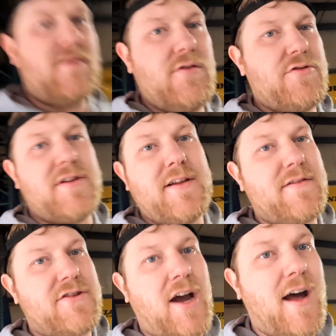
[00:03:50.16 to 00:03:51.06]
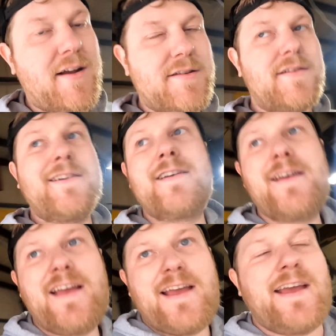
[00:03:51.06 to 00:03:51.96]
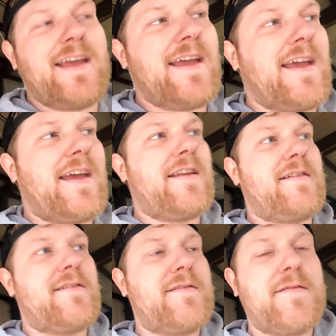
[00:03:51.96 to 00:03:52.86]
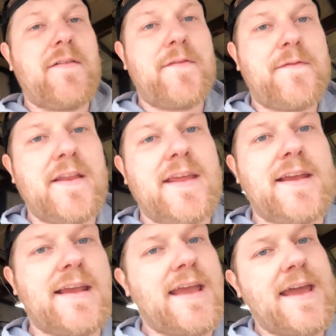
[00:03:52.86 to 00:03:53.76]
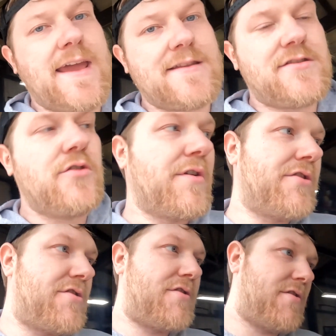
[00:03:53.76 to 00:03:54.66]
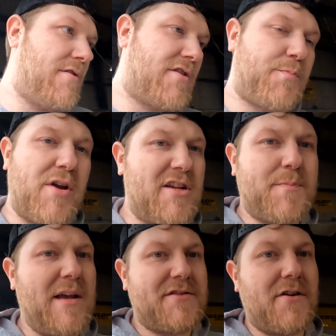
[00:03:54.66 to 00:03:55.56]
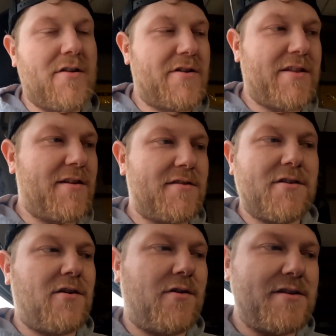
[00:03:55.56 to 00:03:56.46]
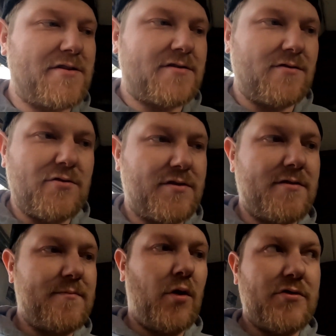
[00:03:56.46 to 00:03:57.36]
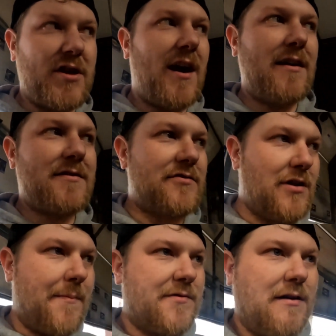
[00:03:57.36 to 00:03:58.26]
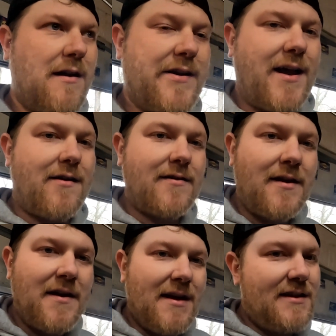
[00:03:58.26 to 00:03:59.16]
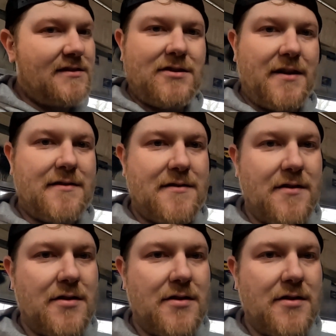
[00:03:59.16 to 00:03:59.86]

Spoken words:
loosening the shocks and fitting a 2-inch spring spacer underneath it. So I just loosened both shocks, dropped the rear end down, slid the